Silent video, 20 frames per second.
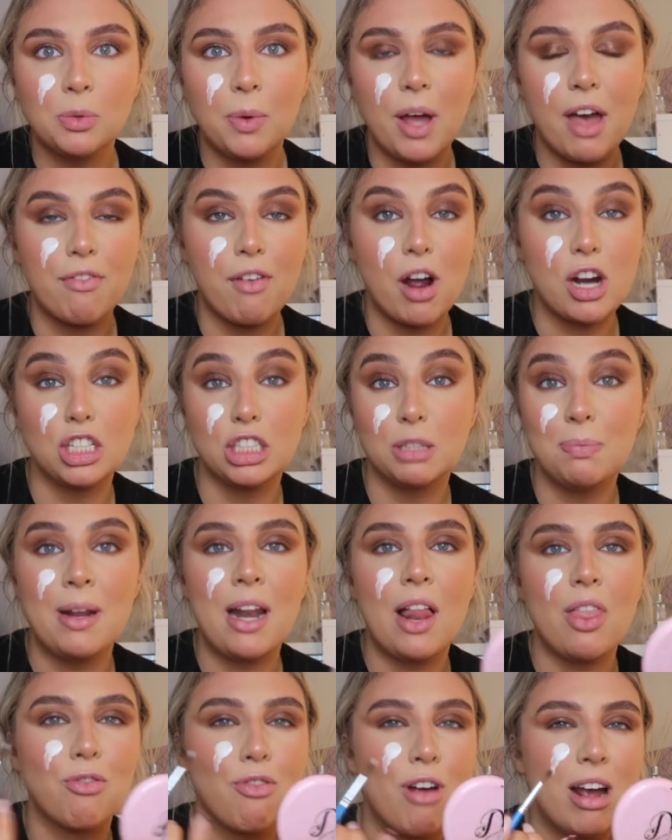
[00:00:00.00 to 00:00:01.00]
or whatever, I just mean
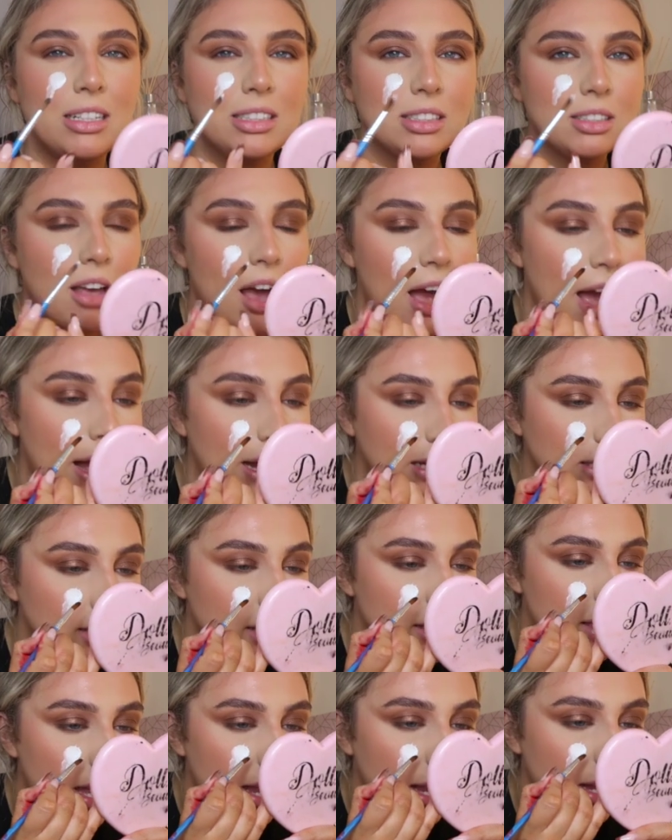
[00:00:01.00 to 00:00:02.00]
like the right size
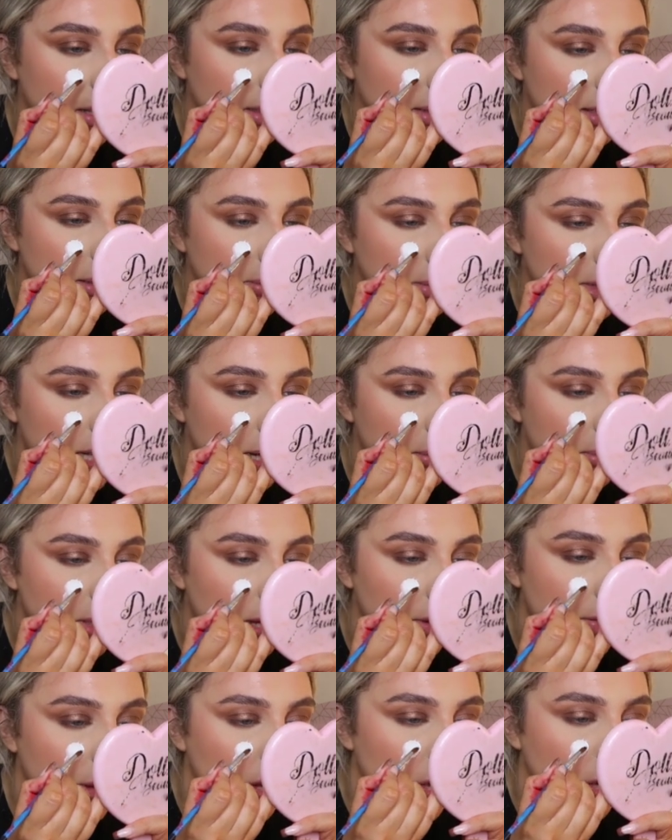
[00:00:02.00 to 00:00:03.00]
things. Sometimes
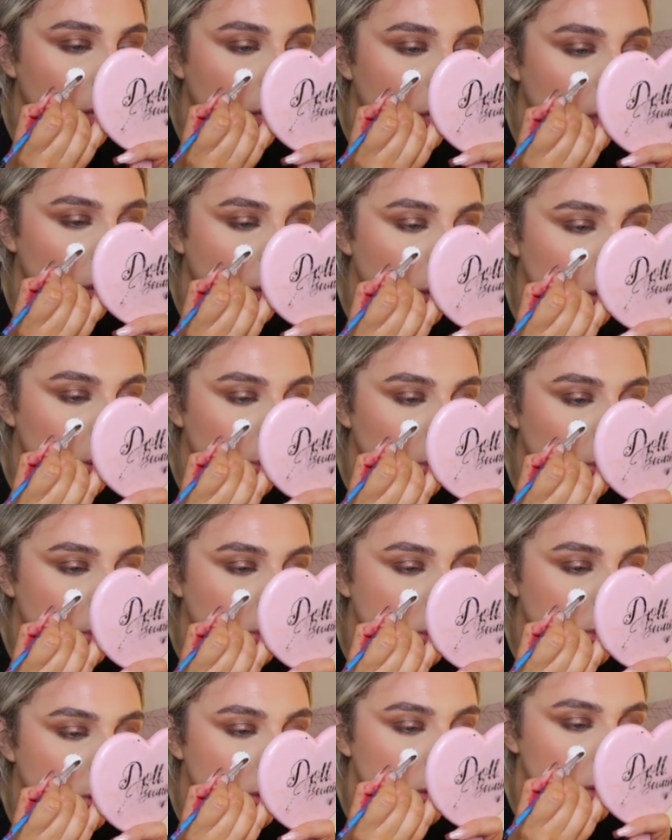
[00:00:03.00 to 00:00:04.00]
I've
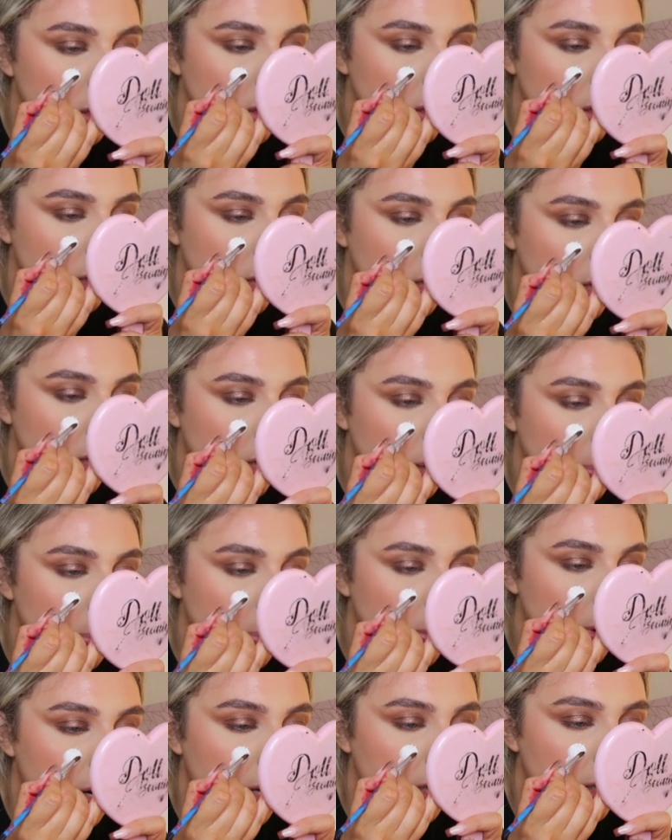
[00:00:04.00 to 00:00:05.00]
used a
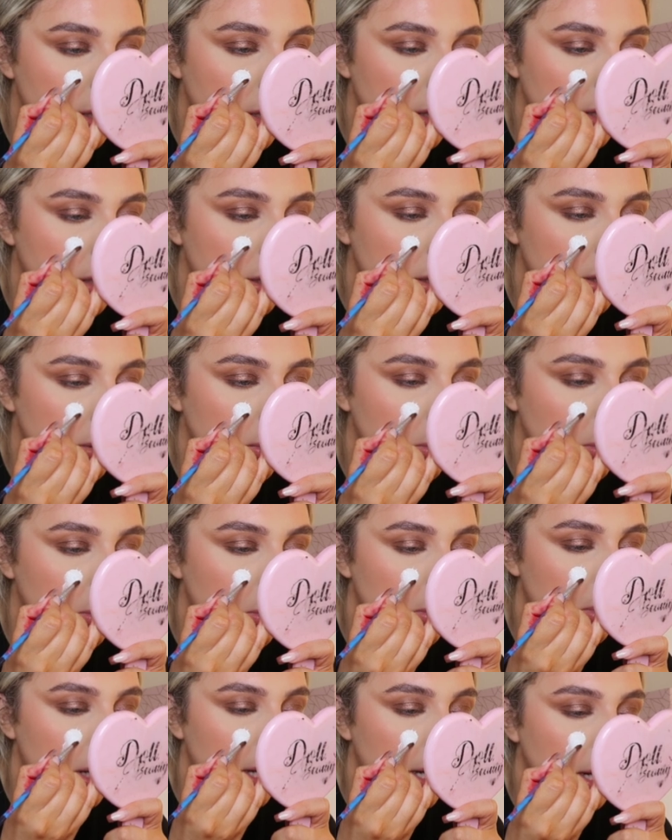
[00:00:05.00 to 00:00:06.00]
brush that's
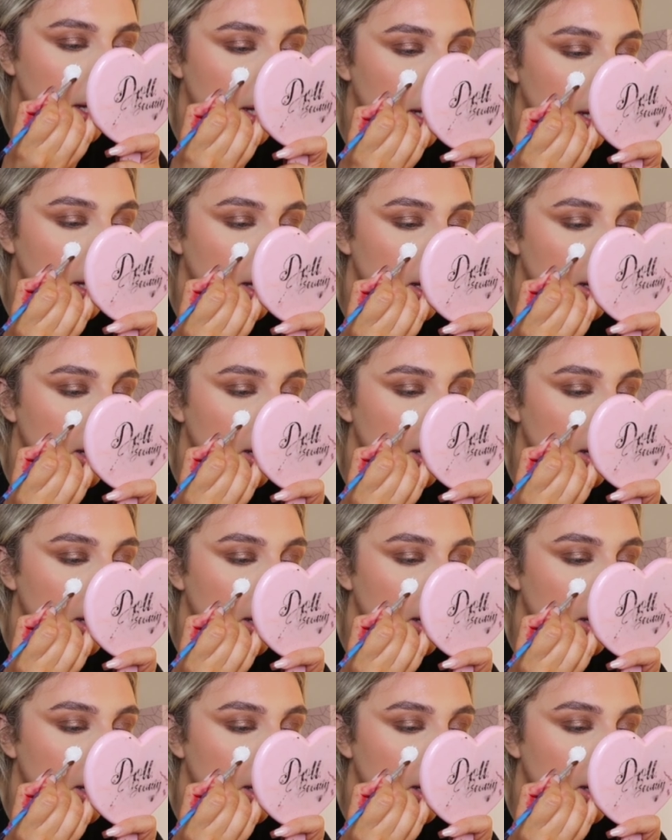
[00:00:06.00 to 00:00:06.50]
way